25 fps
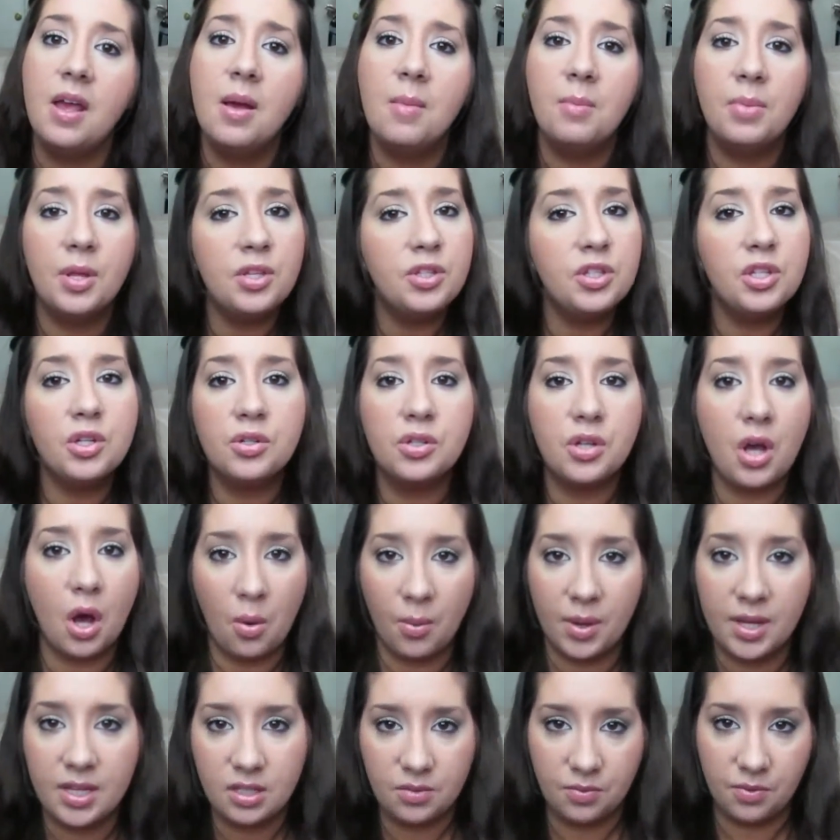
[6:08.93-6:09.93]
Plus there's
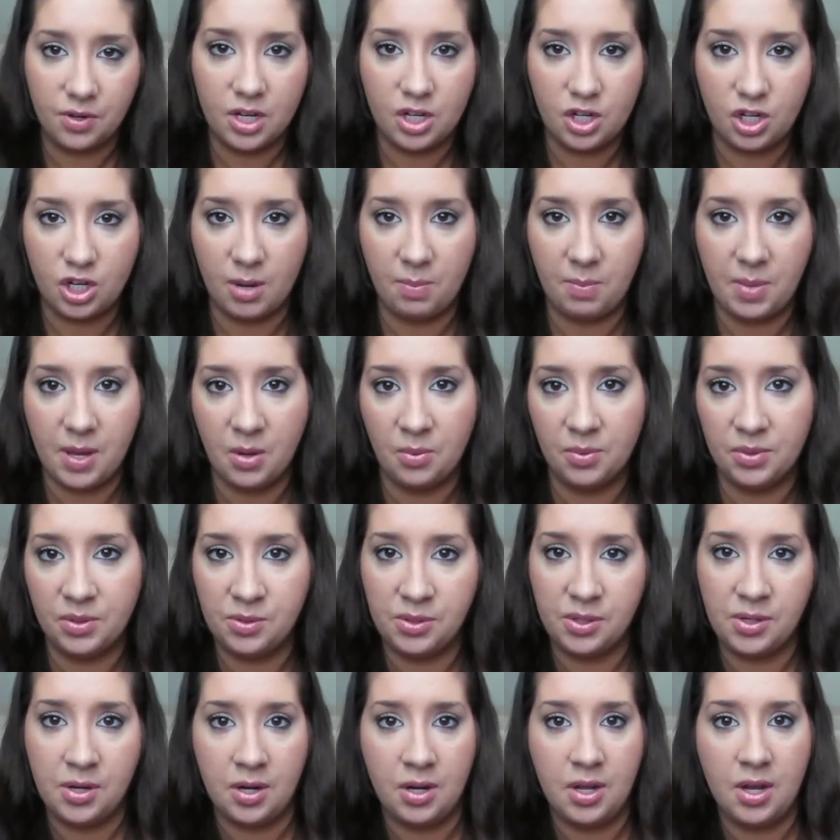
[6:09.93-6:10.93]
always free shipping with
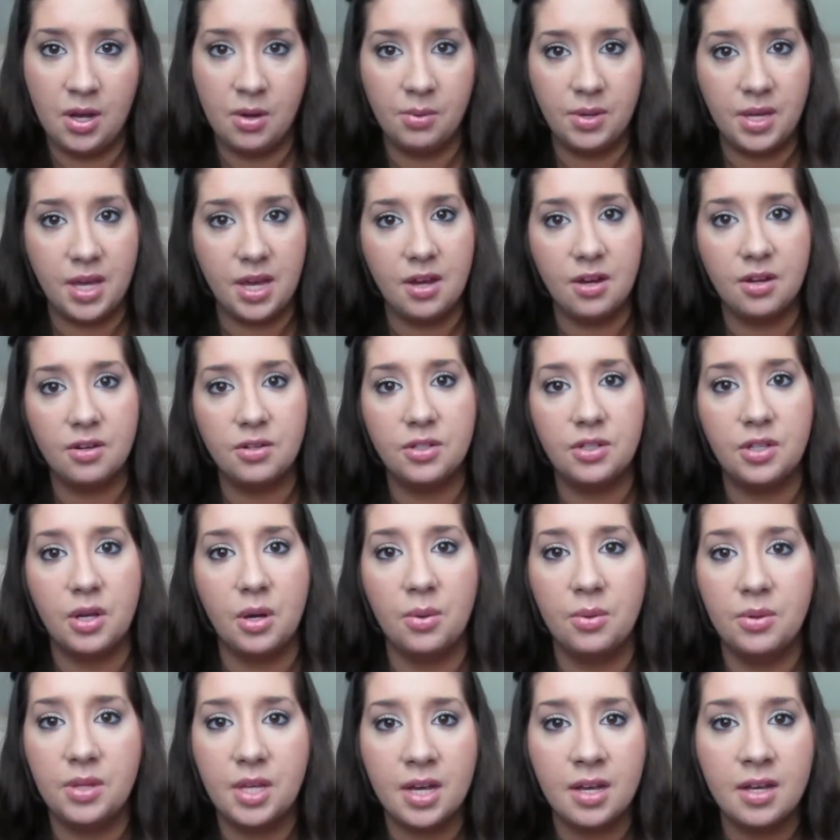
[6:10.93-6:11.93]
Studio Gear.
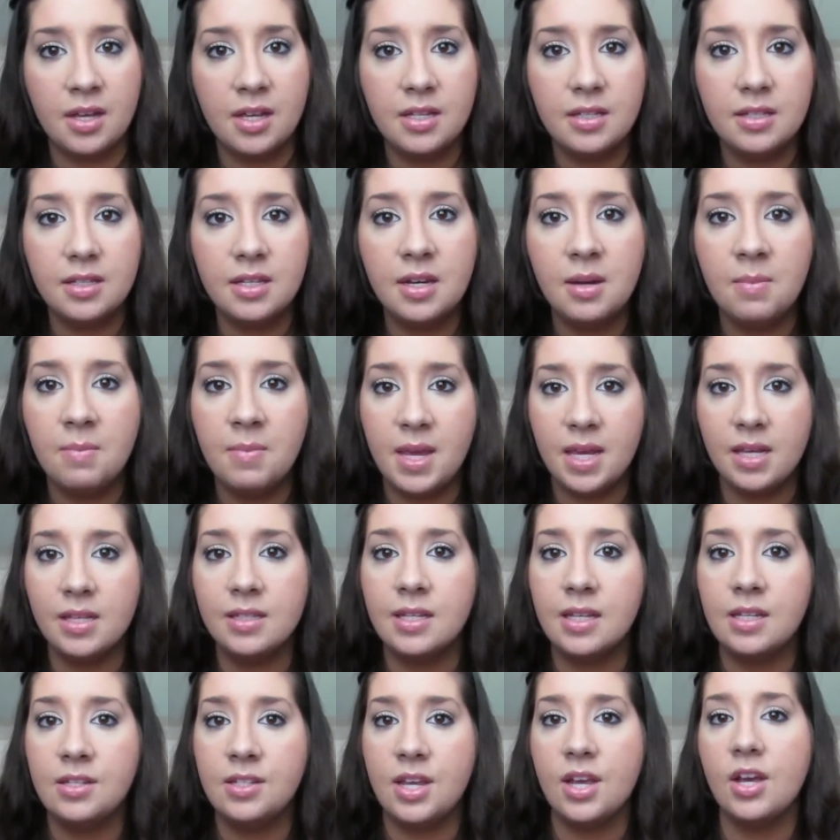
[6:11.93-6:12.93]
So that is an
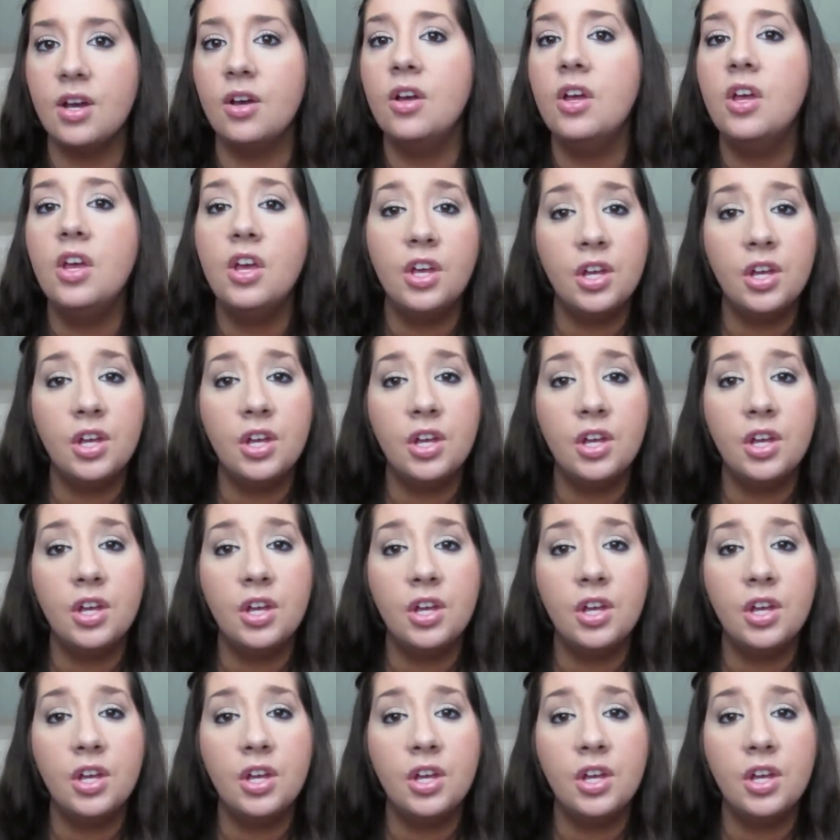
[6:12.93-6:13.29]
amazing deal.